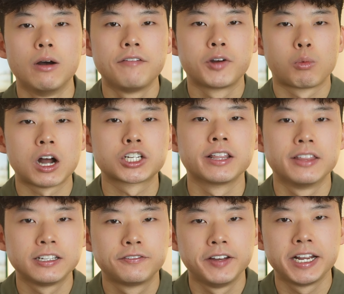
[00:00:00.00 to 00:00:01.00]
if you're watching
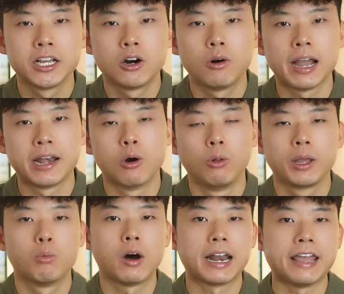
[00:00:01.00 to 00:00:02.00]
this video and only
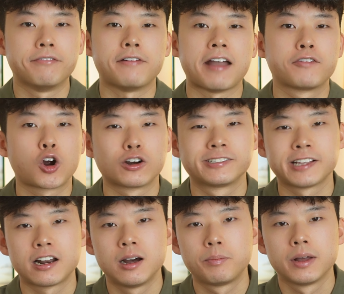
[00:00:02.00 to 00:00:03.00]
want a 5 card
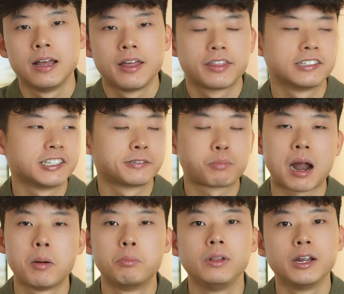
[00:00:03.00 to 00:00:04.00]
setup, this is
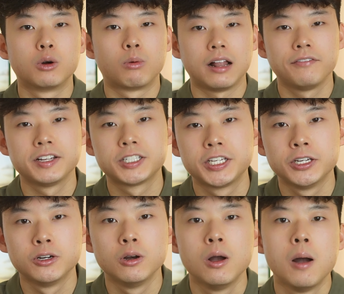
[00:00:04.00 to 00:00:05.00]
probably irrelevant to
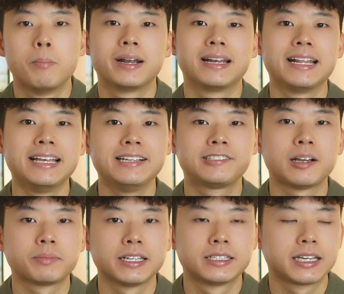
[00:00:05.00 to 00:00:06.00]
you, but it is
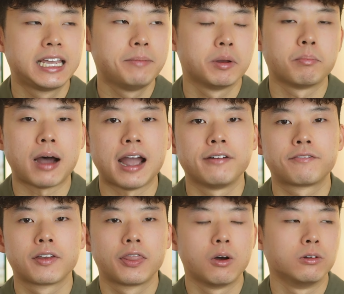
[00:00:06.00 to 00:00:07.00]
something to keep in mind for
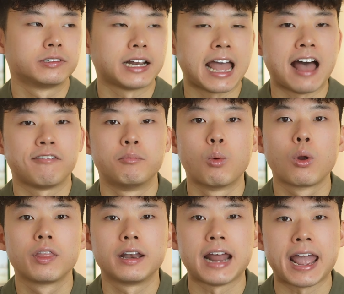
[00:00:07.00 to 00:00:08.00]
those that have more
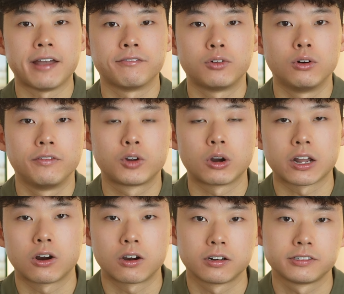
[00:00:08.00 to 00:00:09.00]
than a handful of credit
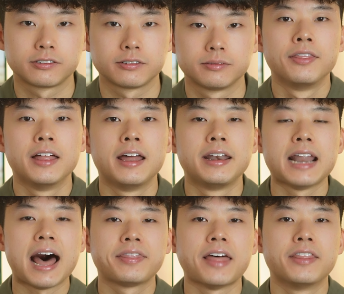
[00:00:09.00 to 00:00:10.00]
cards. And then,
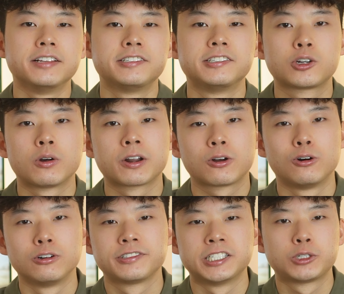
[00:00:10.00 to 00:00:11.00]
not that this is
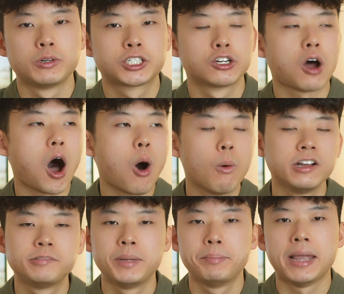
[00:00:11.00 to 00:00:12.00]
critical, since we should
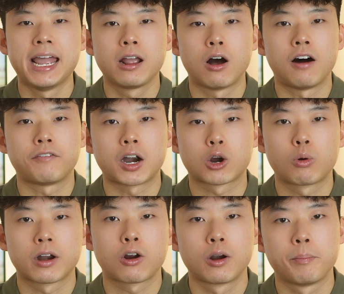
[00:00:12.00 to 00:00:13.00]
always be paying off our
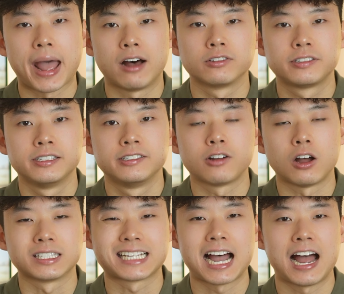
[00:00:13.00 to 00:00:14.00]
credit card balances
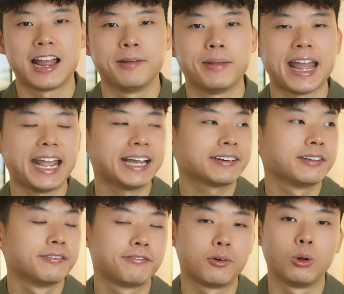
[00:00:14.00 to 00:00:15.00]
on time and
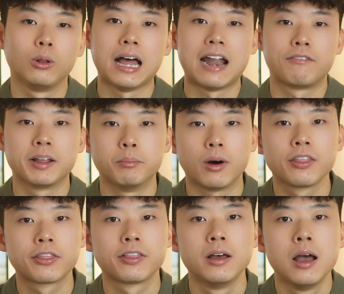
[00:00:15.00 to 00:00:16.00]
in full every
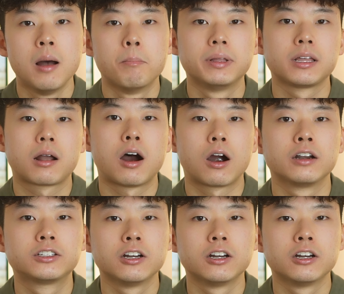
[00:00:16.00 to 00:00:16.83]
month, but the card